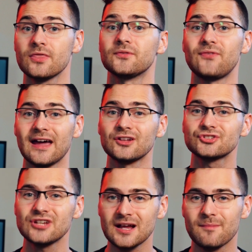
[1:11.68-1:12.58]
The
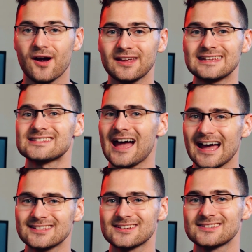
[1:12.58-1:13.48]
final checkmark is
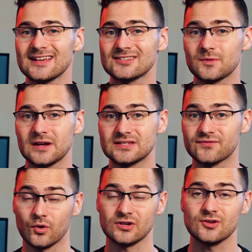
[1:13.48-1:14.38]
high success rates
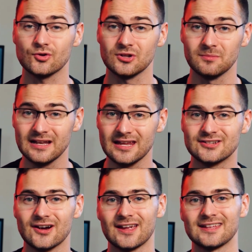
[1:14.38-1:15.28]
for social media
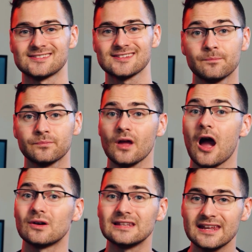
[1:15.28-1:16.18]
targets.
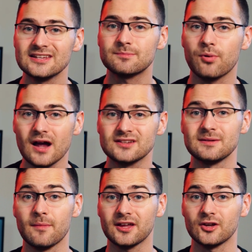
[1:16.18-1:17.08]
Our latest
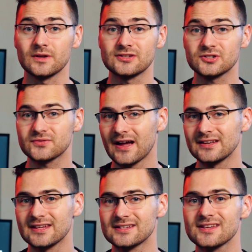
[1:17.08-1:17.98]
proxy market research
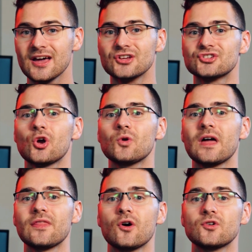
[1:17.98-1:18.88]
findings showed
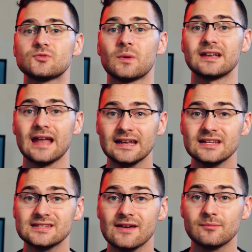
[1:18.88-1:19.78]
that those were
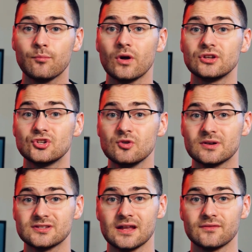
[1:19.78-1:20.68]

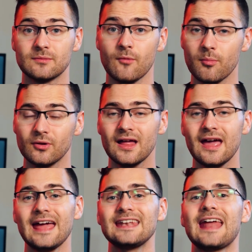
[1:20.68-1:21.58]
97.2% for mobile
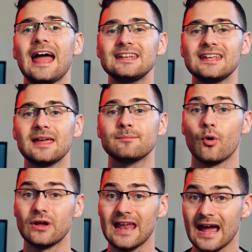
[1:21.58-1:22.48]
and
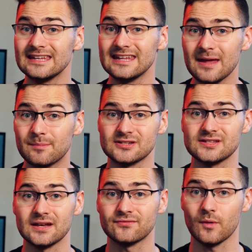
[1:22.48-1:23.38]

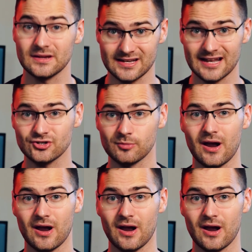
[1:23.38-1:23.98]
98.98% for residential